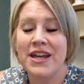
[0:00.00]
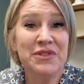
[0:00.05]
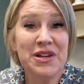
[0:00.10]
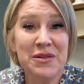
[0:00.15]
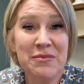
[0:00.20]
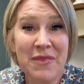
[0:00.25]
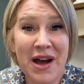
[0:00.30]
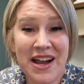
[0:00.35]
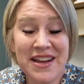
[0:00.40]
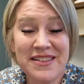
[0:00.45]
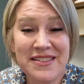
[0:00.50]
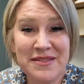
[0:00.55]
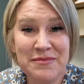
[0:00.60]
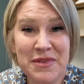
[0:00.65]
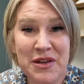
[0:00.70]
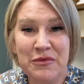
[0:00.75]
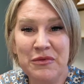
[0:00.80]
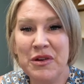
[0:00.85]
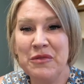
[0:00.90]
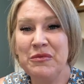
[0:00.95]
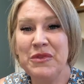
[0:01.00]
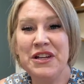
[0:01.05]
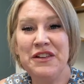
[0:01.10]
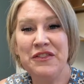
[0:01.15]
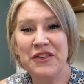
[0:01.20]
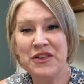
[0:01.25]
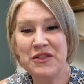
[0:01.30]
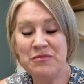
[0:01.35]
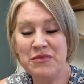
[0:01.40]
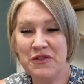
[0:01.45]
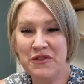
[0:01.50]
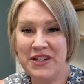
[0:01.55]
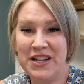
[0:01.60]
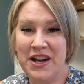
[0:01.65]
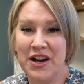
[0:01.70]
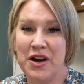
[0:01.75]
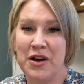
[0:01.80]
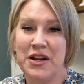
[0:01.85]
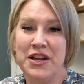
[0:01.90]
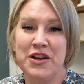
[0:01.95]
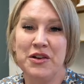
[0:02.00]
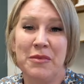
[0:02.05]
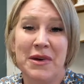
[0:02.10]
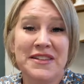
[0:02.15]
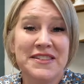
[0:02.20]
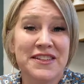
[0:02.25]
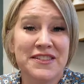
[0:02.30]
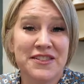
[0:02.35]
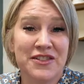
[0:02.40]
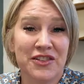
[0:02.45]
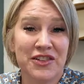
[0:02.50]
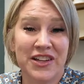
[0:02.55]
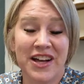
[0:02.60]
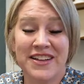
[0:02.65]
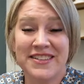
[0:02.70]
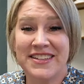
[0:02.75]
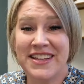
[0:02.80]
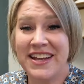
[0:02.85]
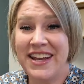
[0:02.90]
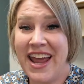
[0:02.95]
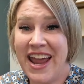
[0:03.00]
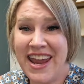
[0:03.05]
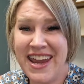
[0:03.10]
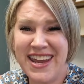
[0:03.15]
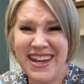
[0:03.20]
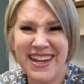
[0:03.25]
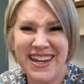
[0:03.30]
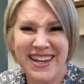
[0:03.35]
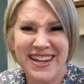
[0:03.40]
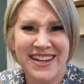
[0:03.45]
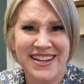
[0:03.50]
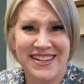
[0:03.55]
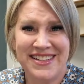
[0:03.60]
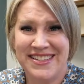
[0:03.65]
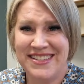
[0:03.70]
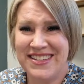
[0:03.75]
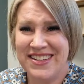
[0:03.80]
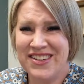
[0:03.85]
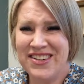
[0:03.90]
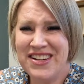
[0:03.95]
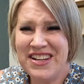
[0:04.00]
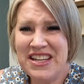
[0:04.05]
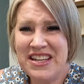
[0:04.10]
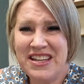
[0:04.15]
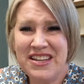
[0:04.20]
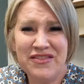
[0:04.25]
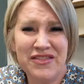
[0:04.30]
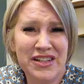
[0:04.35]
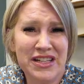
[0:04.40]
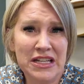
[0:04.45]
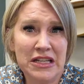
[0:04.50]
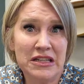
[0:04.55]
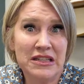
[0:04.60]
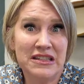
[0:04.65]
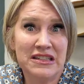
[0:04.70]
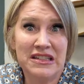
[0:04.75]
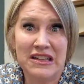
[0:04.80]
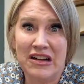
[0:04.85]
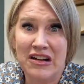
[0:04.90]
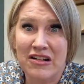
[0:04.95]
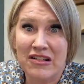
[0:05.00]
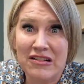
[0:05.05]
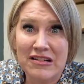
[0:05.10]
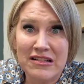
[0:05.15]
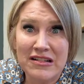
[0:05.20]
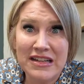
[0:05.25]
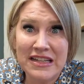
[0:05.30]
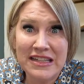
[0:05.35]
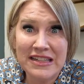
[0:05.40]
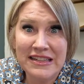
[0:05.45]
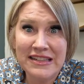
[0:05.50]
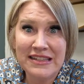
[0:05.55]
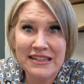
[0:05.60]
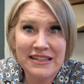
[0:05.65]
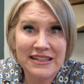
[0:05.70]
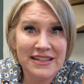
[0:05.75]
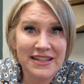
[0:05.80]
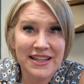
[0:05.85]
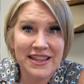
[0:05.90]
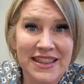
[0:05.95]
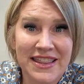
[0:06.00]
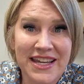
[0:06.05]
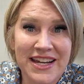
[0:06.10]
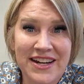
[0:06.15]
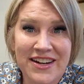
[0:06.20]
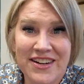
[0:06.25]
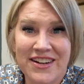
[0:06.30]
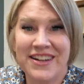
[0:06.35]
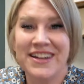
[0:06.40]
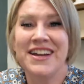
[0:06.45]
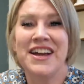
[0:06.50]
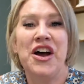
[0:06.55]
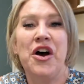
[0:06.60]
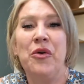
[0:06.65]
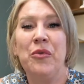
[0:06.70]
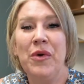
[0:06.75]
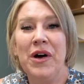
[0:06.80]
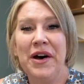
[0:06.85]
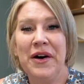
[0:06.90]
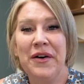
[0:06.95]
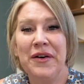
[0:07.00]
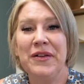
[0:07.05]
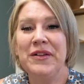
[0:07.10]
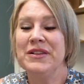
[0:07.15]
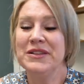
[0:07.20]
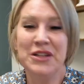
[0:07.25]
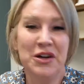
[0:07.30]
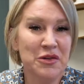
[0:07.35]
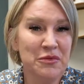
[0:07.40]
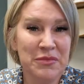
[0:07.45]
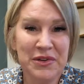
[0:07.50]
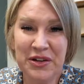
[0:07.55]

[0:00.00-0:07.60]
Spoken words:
It reminds me when we first moved here, you know, my sister-in-law said, hey, is there even a Target there? Well, lo and